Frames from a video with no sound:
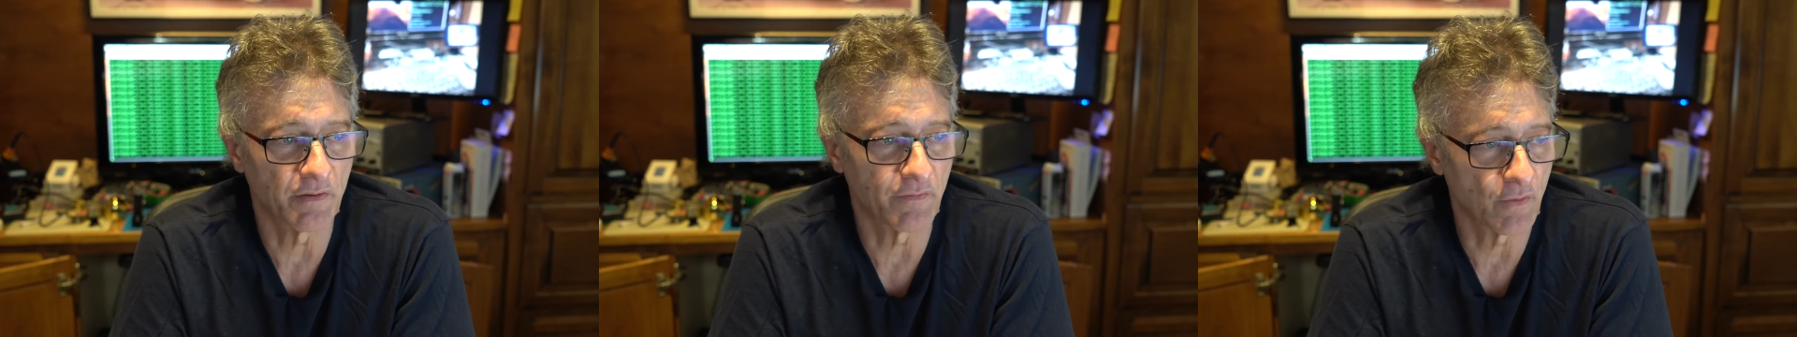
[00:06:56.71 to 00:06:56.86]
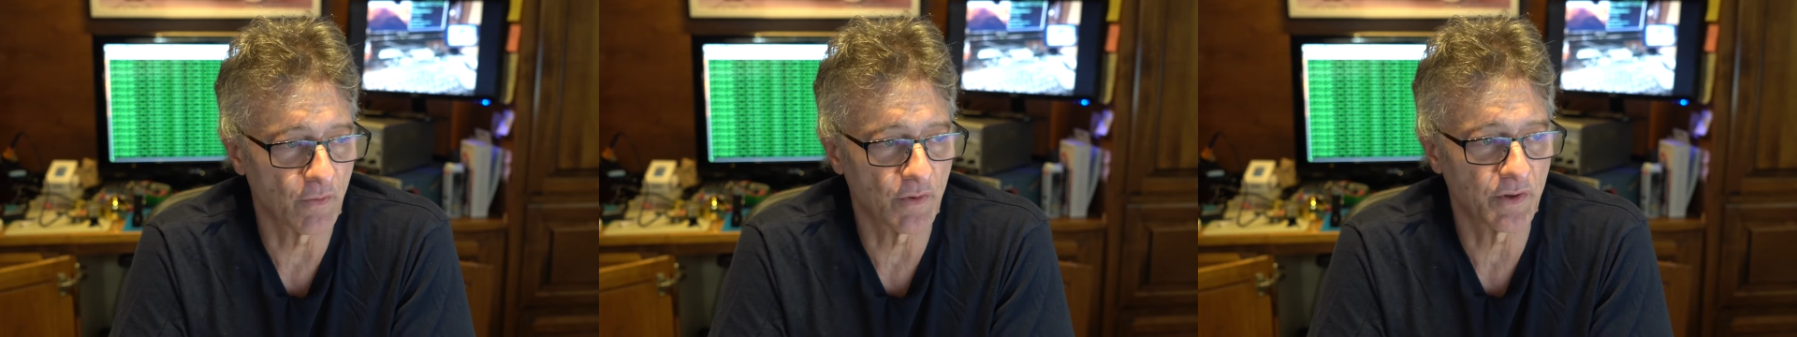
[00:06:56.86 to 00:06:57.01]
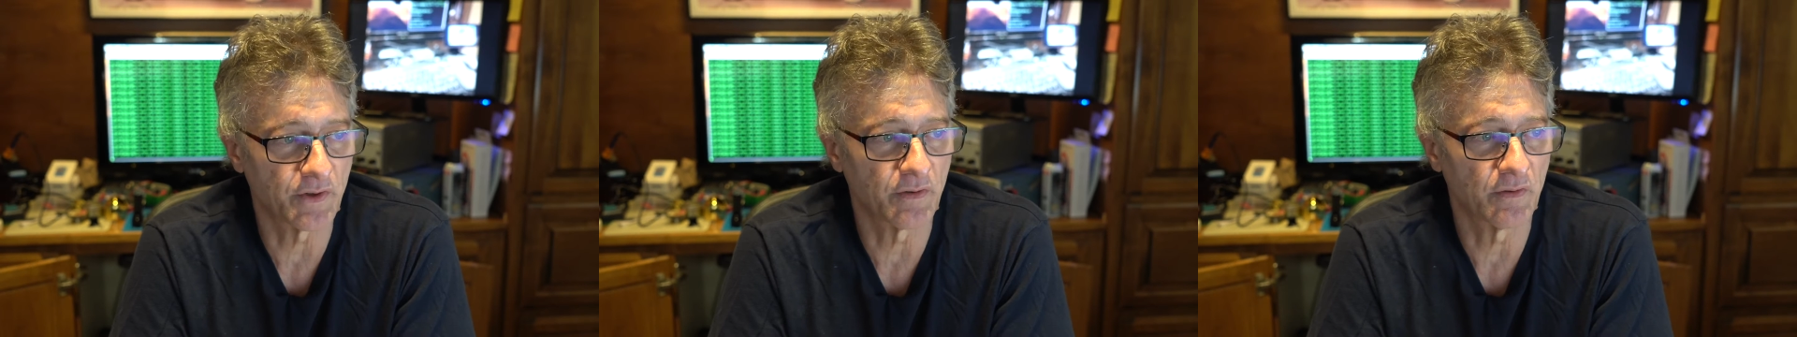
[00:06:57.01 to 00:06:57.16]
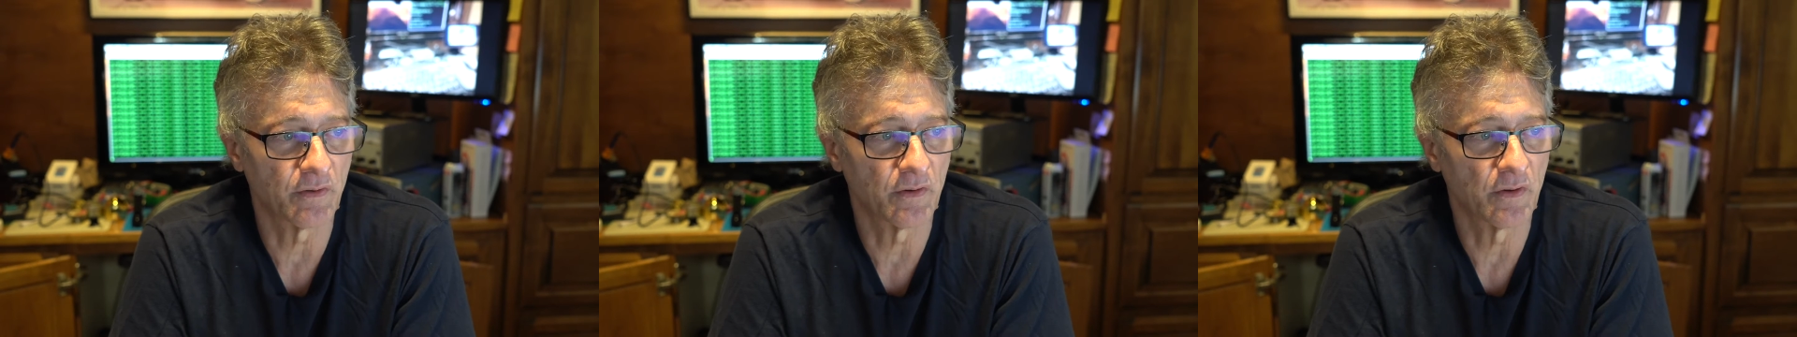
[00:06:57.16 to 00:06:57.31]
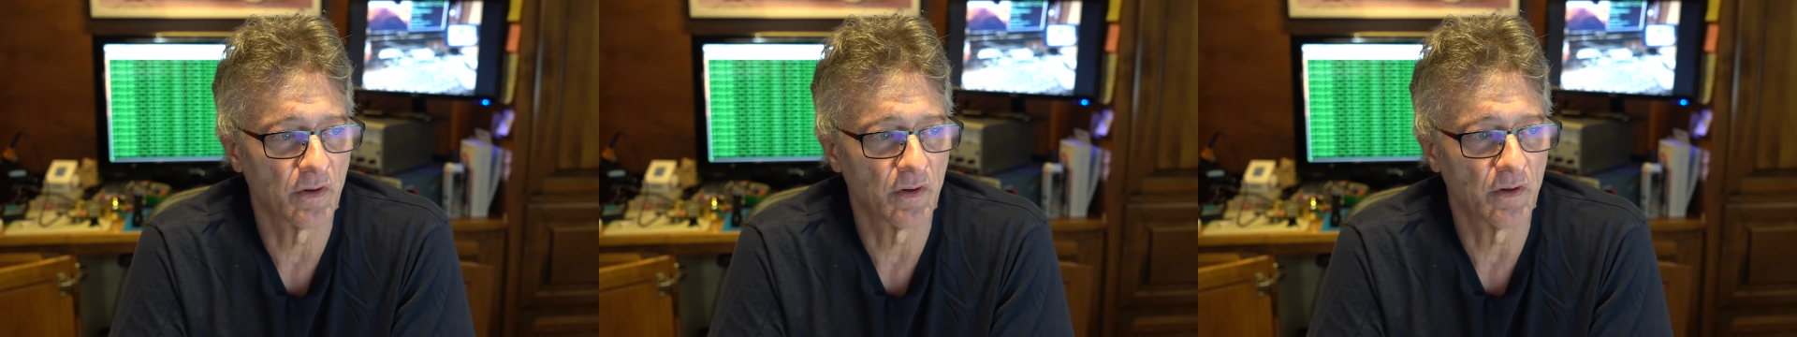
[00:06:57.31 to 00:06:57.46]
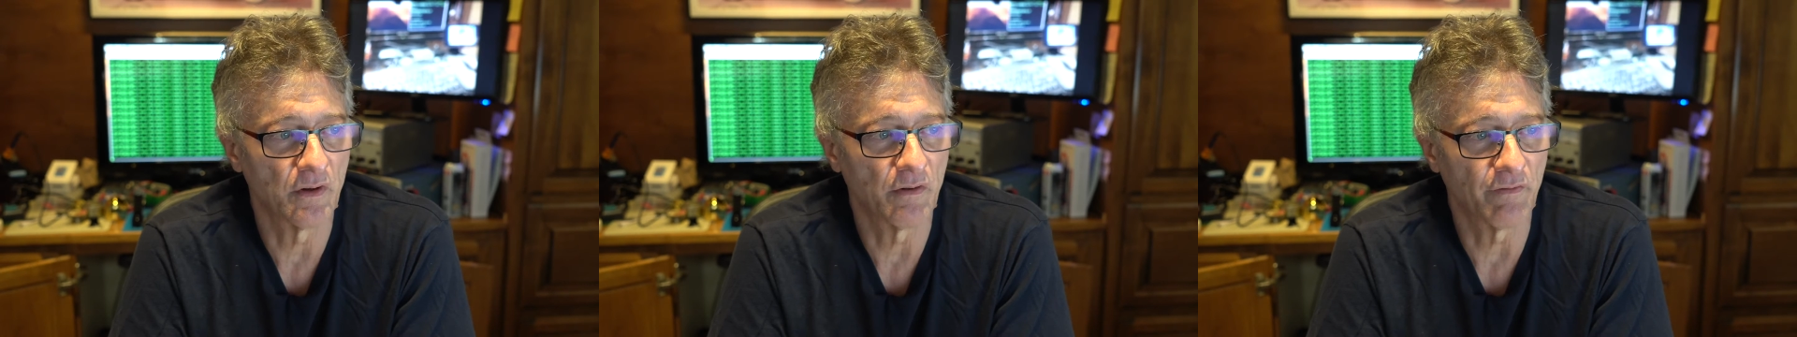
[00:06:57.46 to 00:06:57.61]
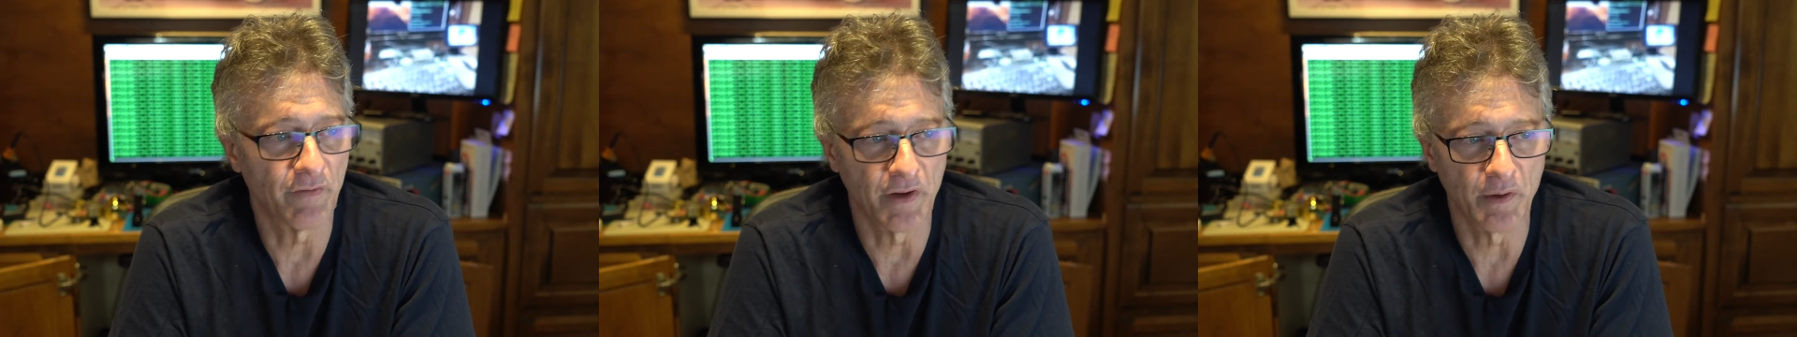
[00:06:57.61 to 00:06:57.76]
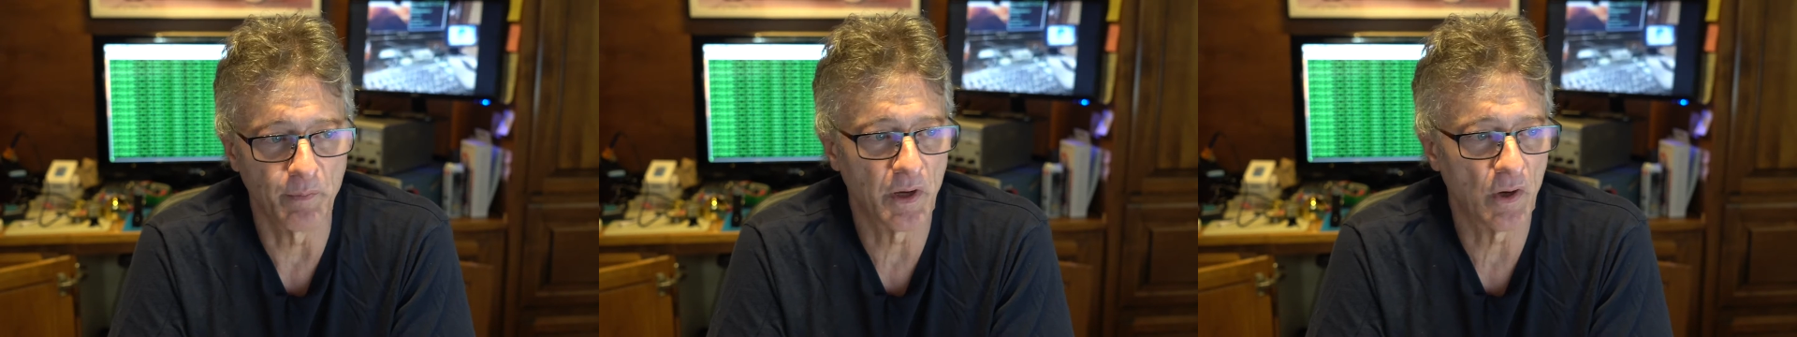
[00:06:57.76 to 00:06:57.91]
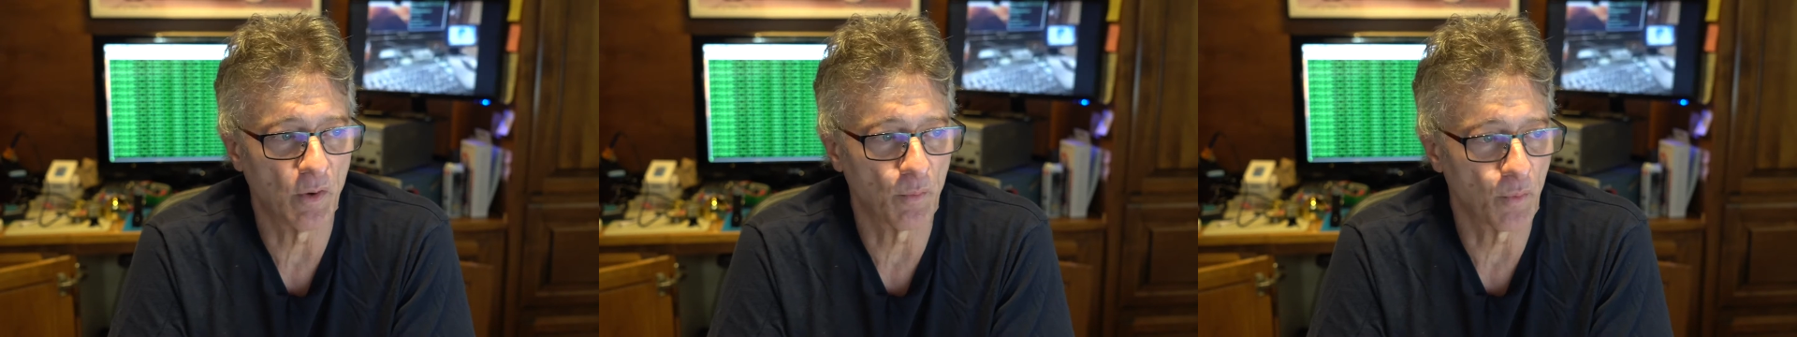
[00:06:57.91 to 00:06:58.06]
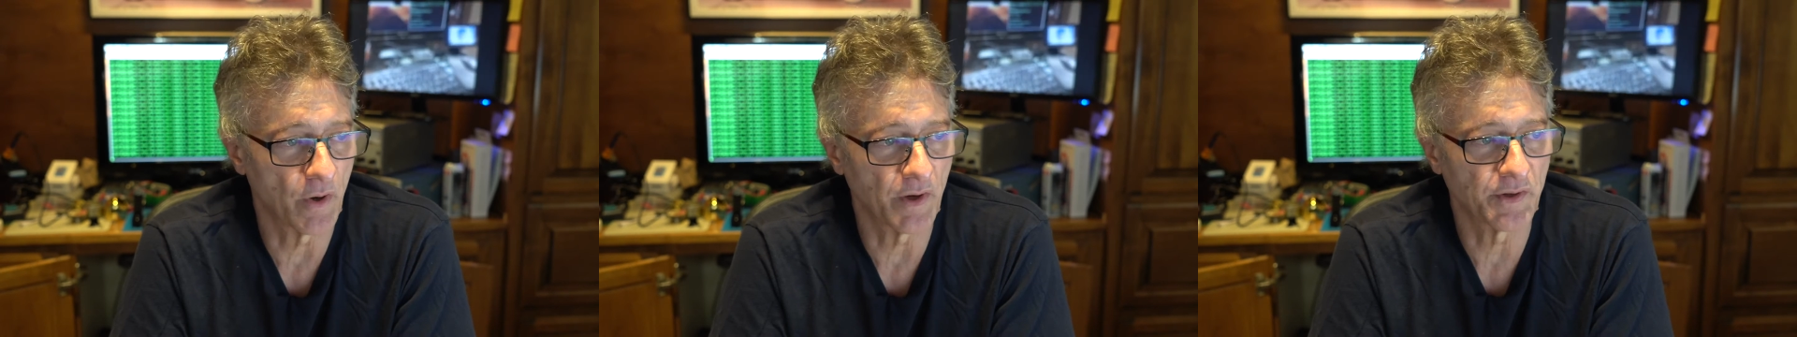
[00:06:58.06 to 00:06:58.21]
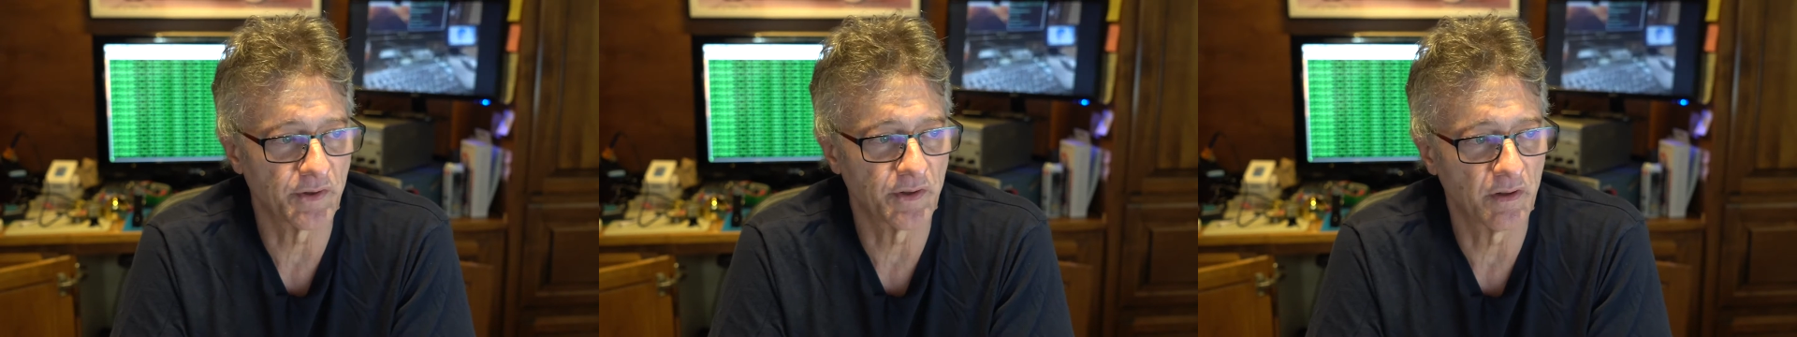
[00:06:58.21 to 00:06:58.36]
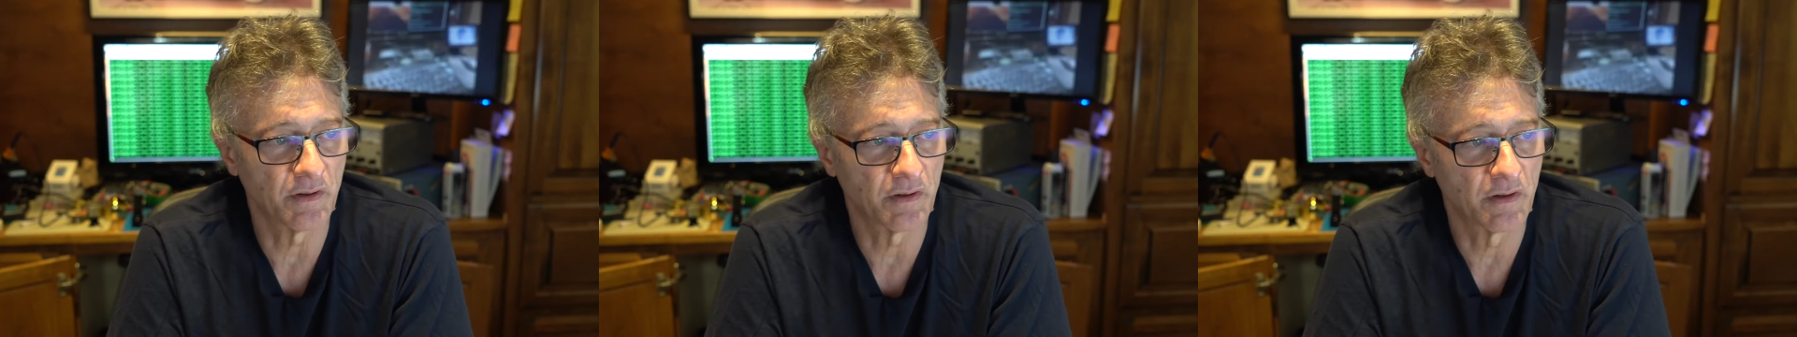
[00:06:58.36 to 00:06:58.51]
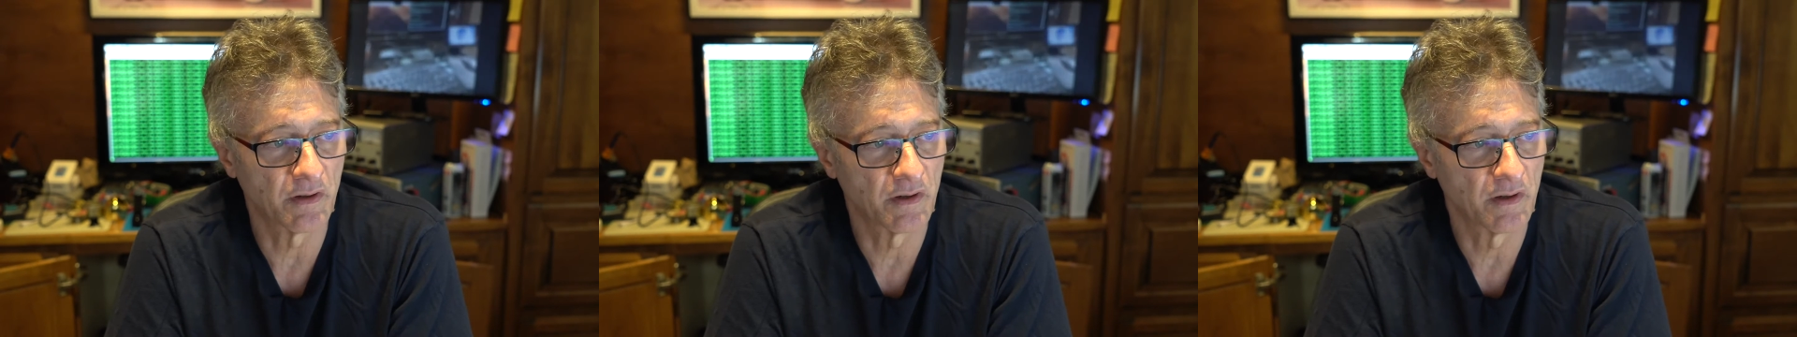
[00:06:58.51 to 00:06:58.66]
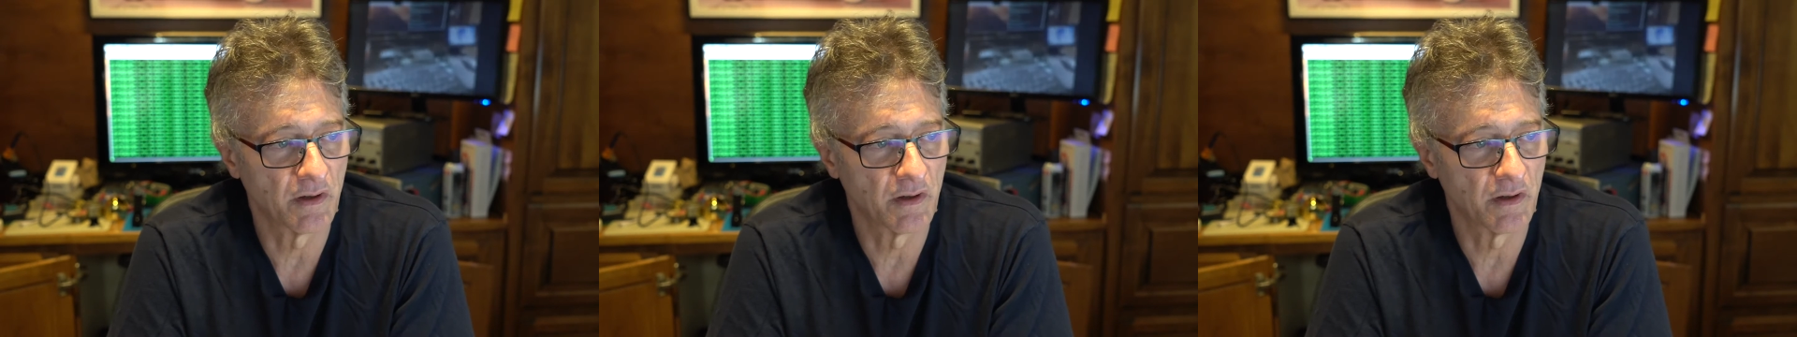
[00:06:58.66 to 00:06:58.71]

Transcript: first female president